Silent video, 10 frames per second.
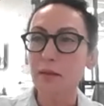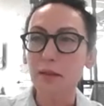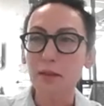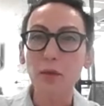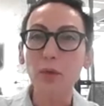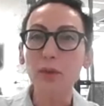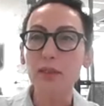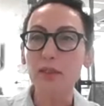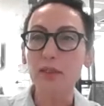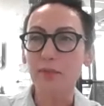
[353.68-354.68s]
the
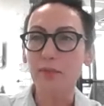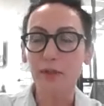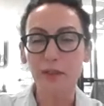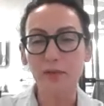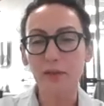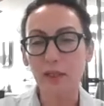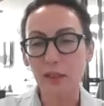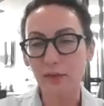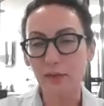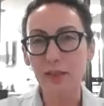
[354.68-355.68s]
tools
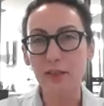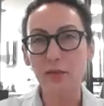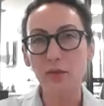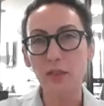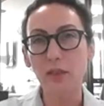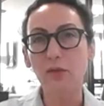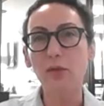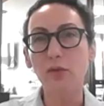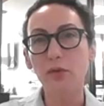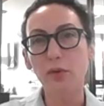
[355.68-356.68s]
that Fed is using
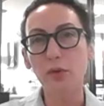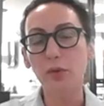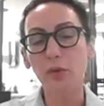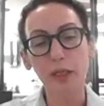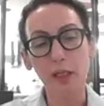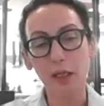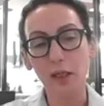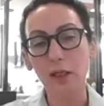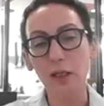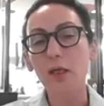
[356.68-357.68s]
to
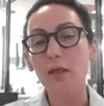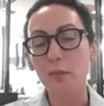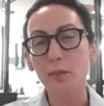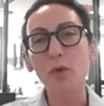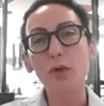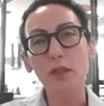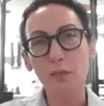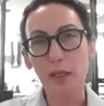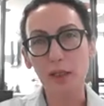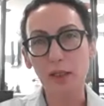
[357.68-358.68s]
support the
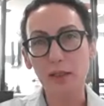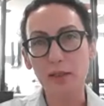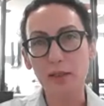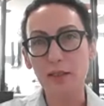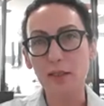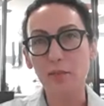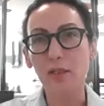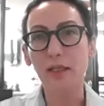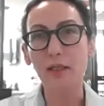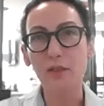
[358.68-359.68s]
banking system,
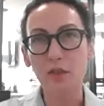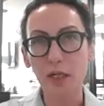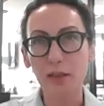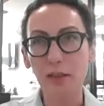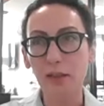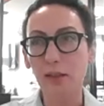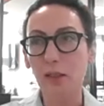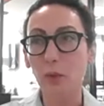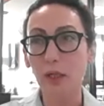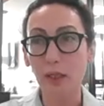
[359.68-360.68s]
like injecting
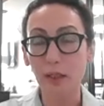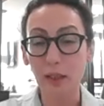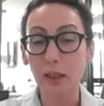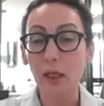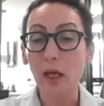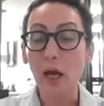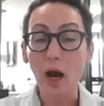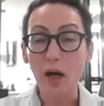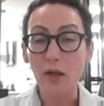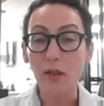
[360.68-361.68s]
liquidity,
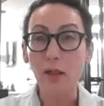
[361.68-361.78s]
are